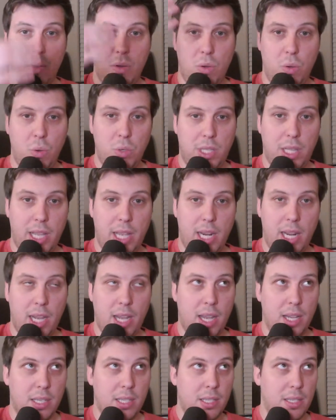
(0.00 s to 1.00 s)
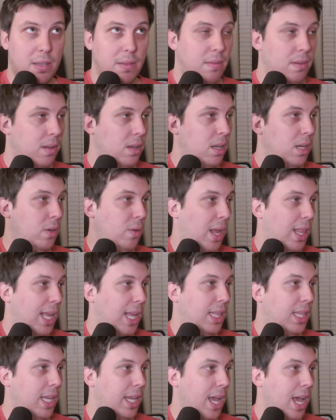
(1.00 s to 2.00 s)
Who's leading us? Do I
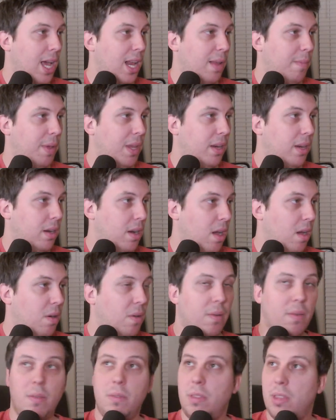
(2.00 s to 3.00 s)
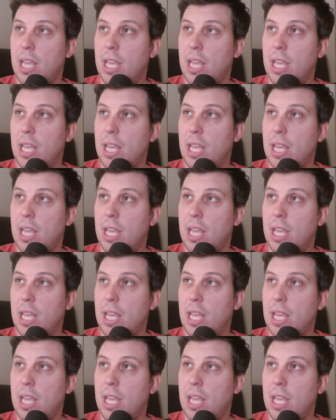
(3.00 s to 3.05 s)
like the economy? No.